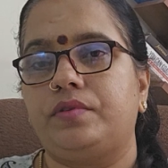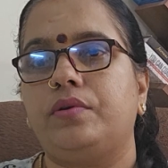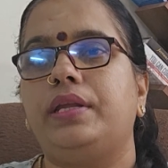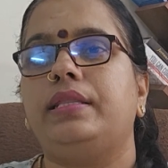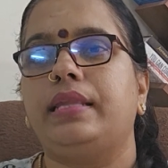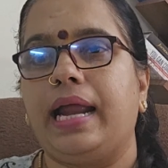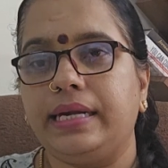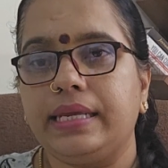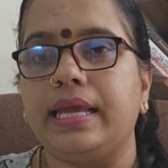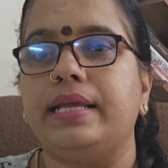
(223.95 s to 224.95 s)
So in
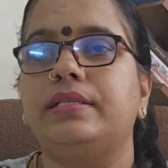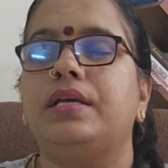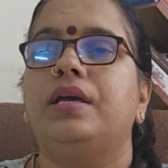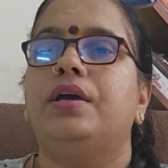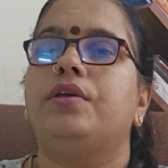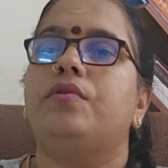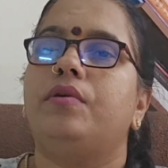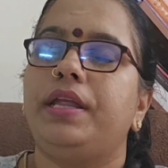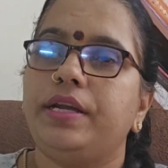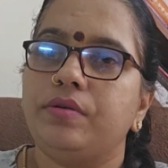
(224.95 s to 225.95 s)
that case,
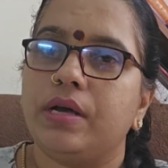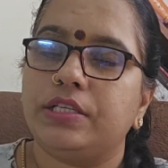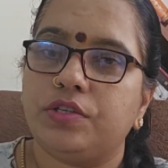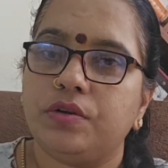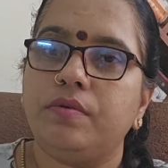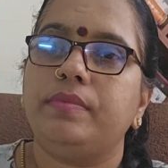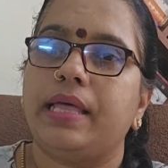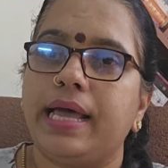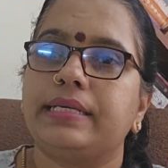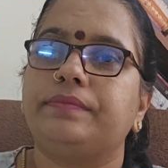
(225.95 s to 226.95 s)
you need to
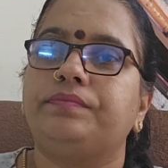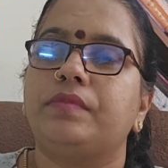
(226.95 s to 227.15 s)
assume that